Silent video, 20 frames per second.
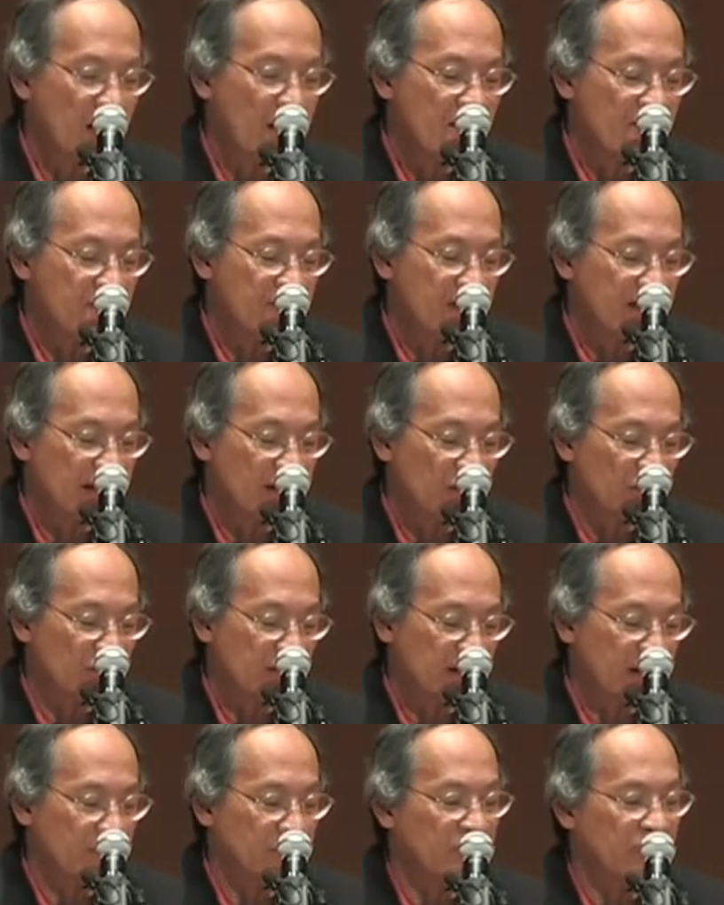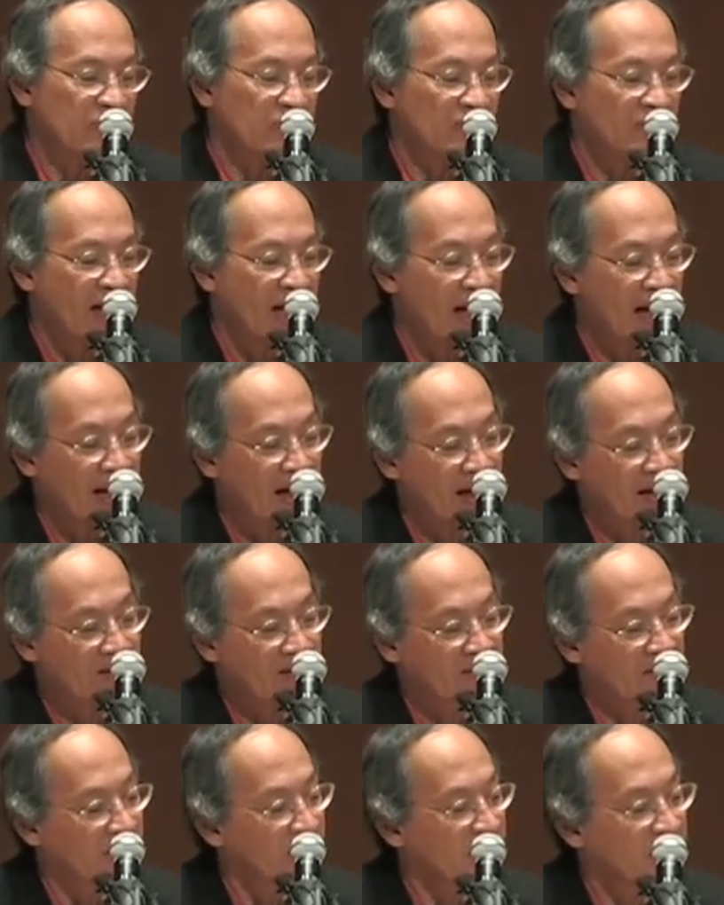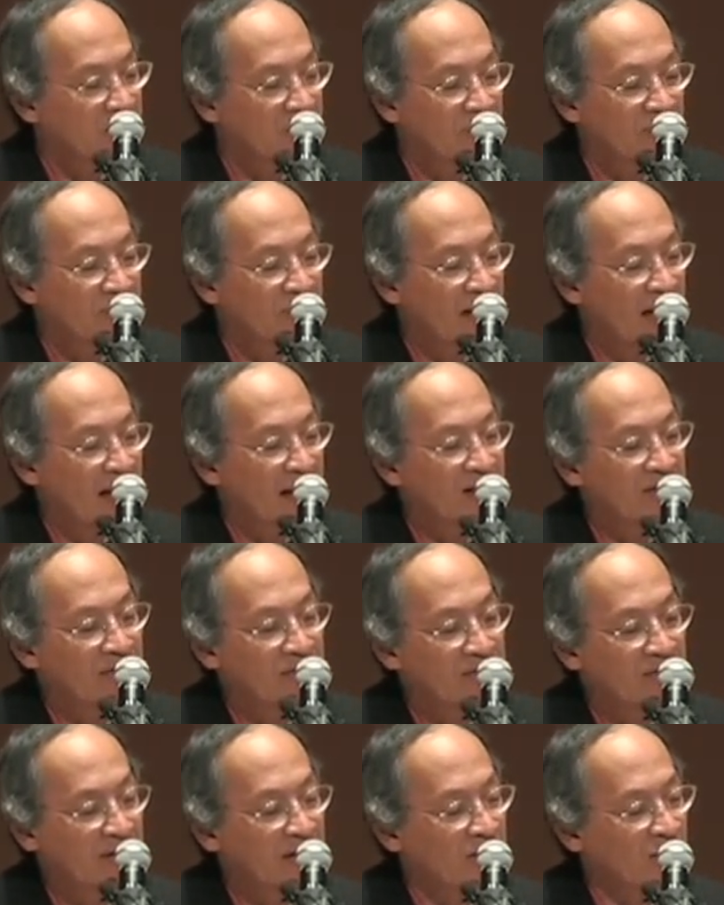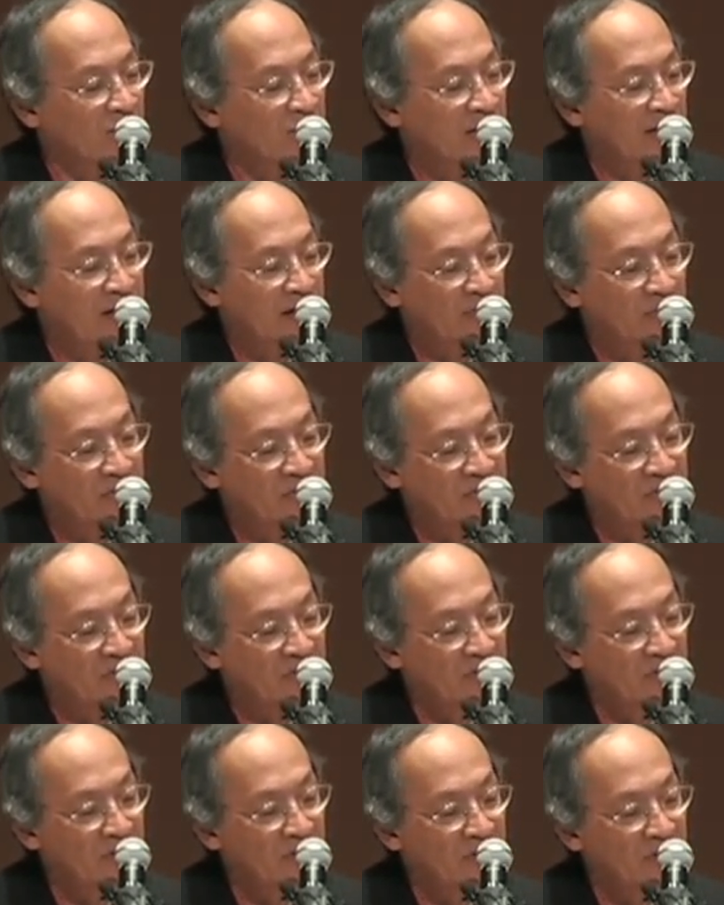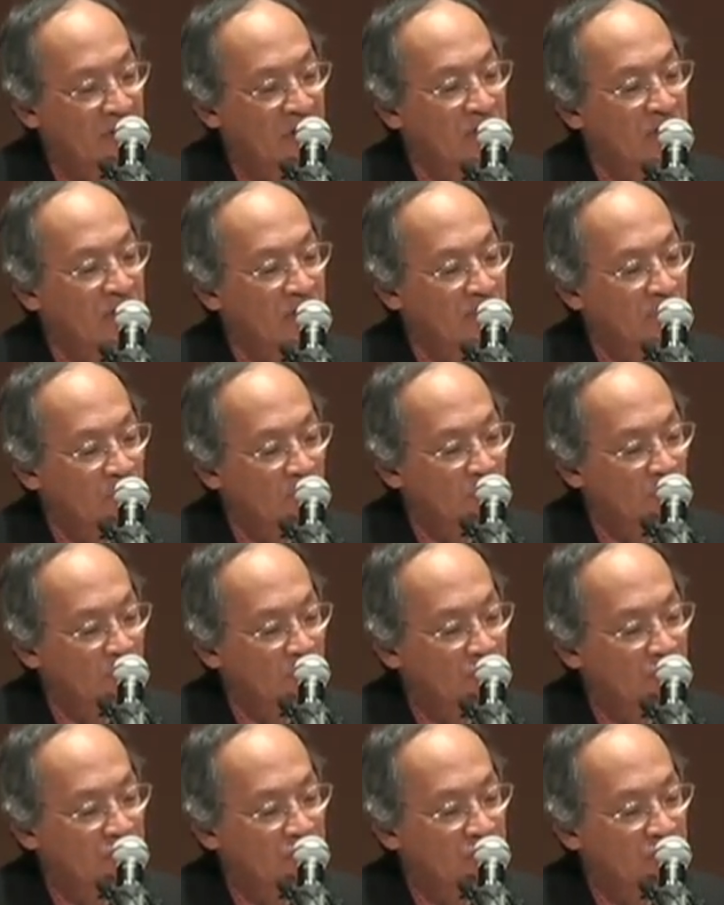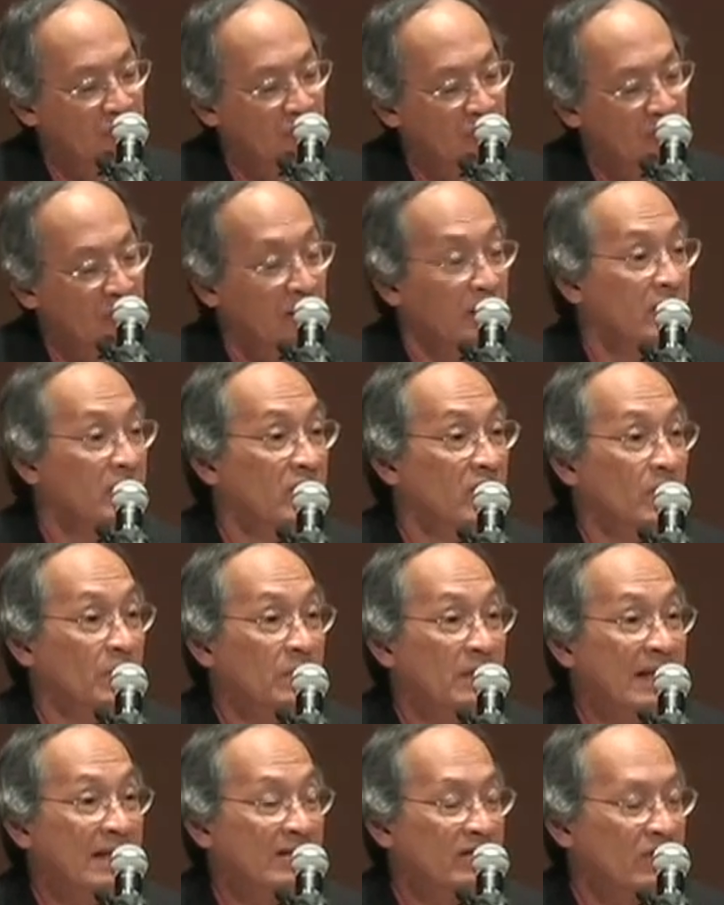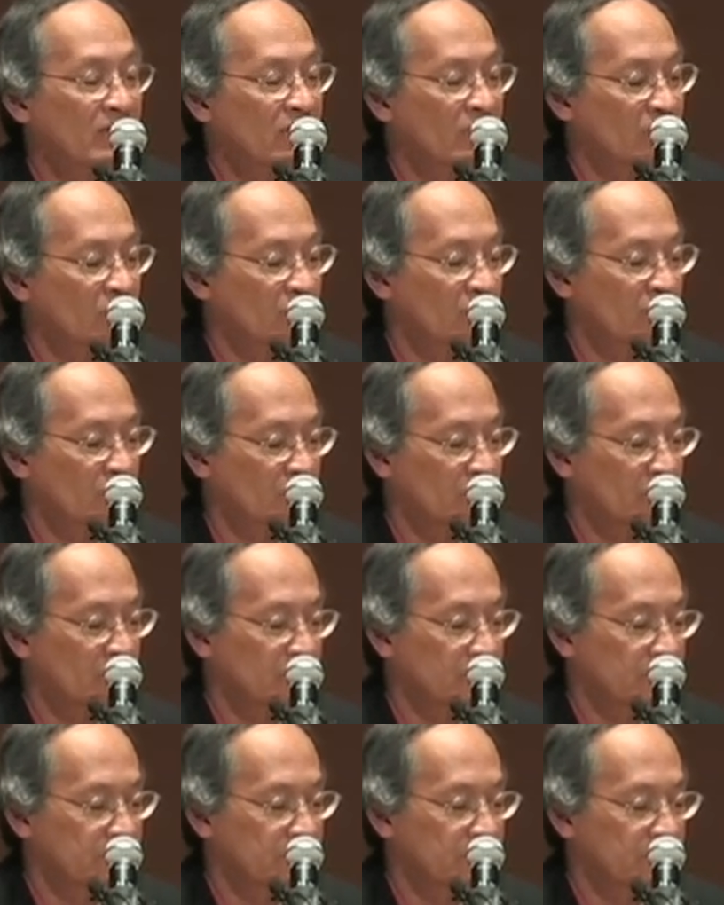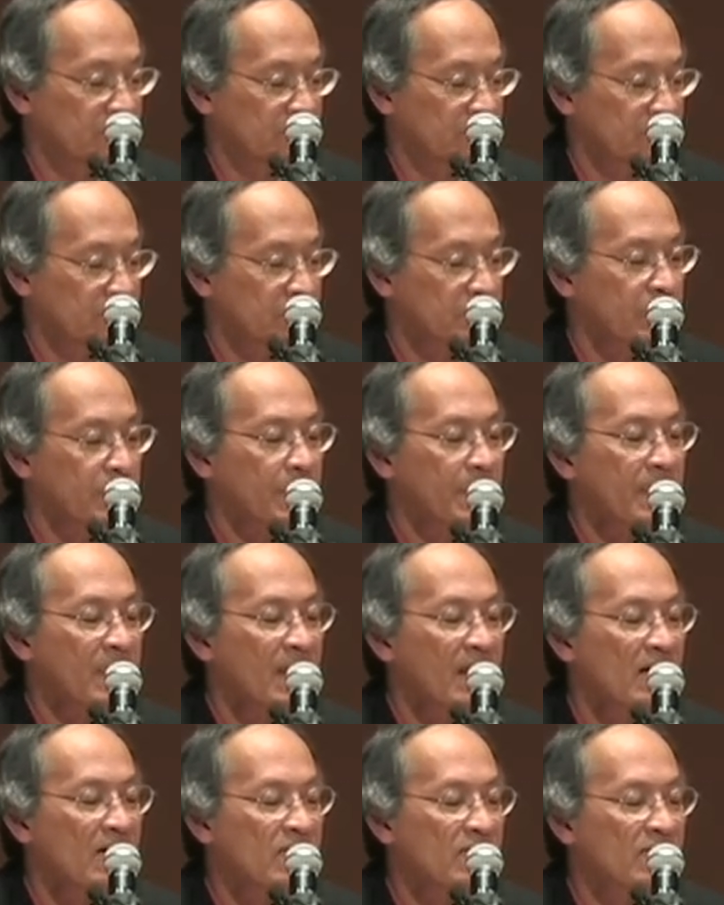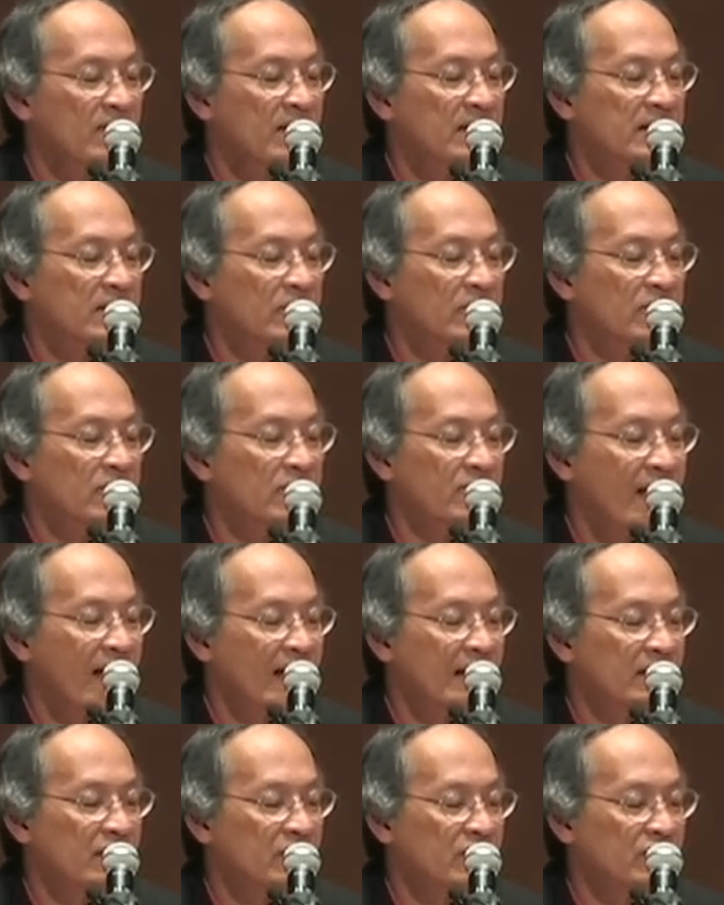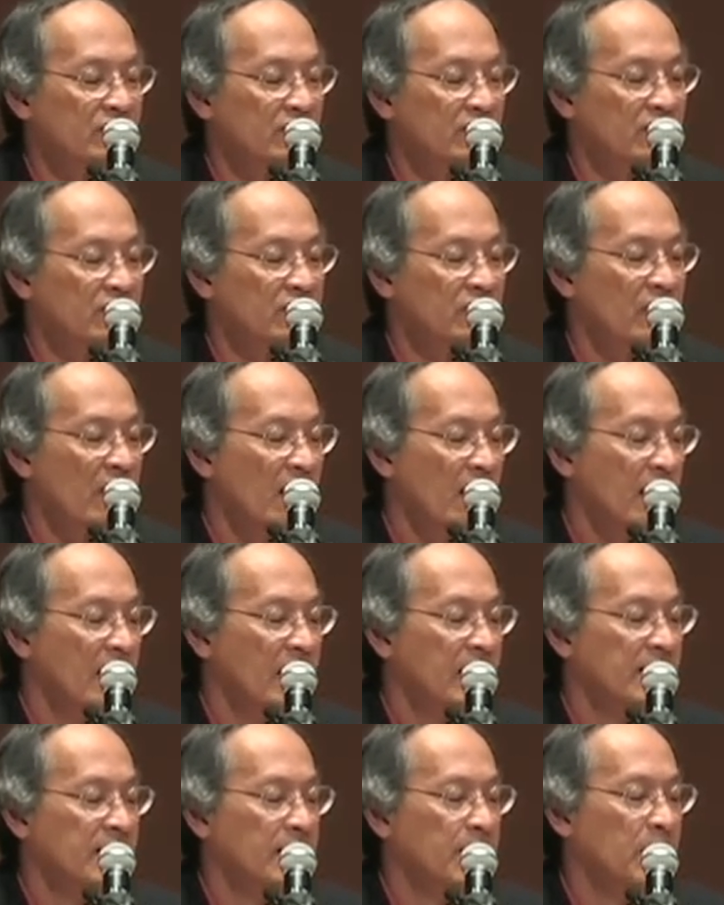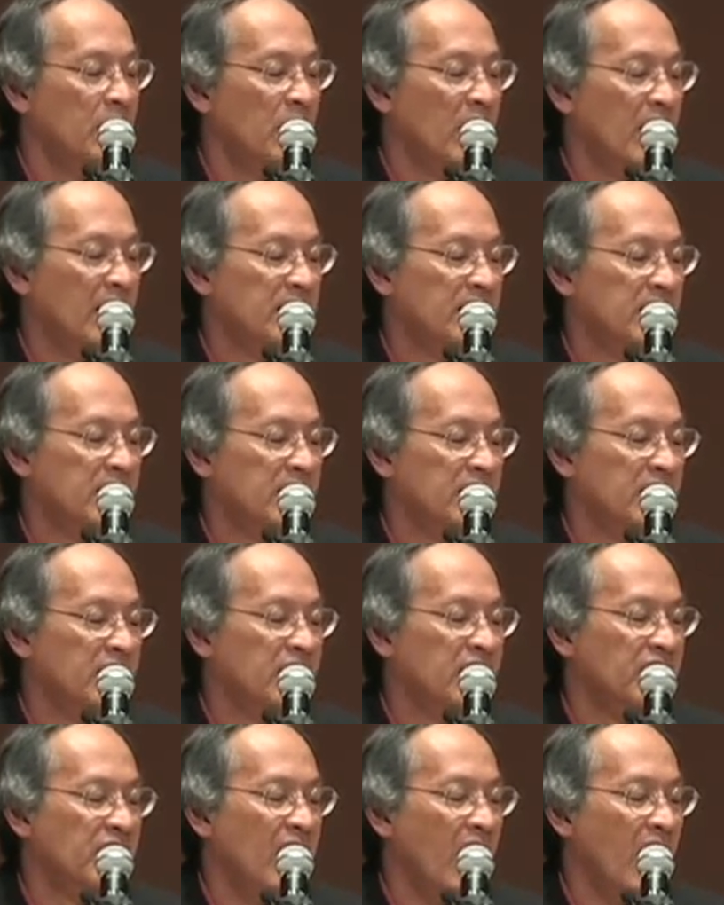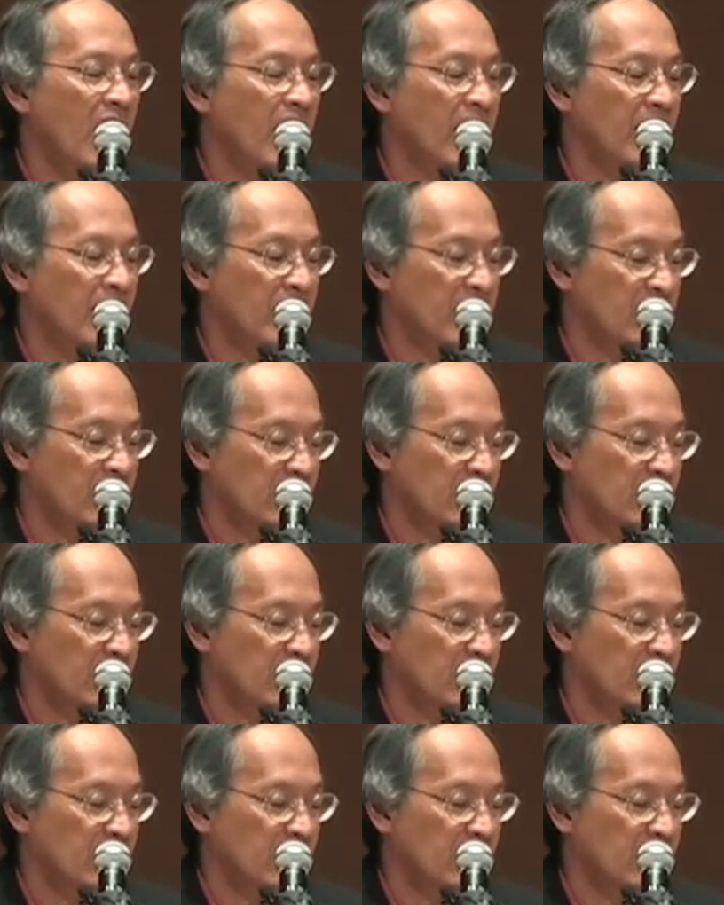fingertips fanned to fanned fingertips, debouche into plentitude. Venus vanishes in a brightening sky.